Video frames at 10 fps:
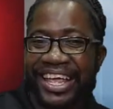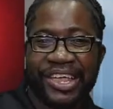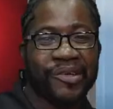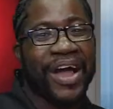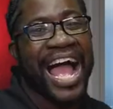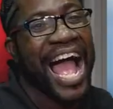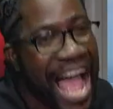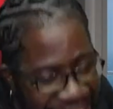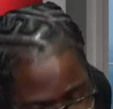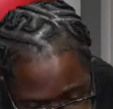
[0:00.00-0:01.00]
you are
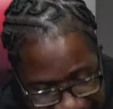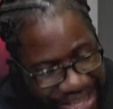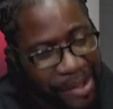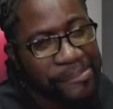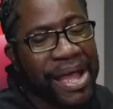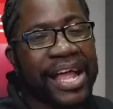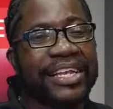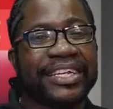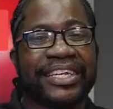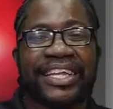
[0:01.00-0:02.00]
Anne, you are not a
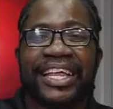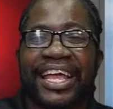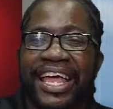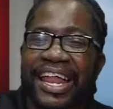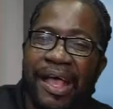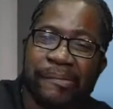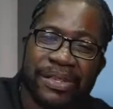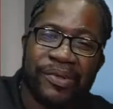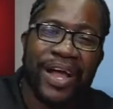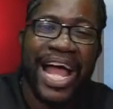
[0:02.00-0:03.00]
man. You know what I
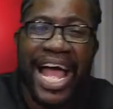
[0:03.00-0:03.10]
mean? You are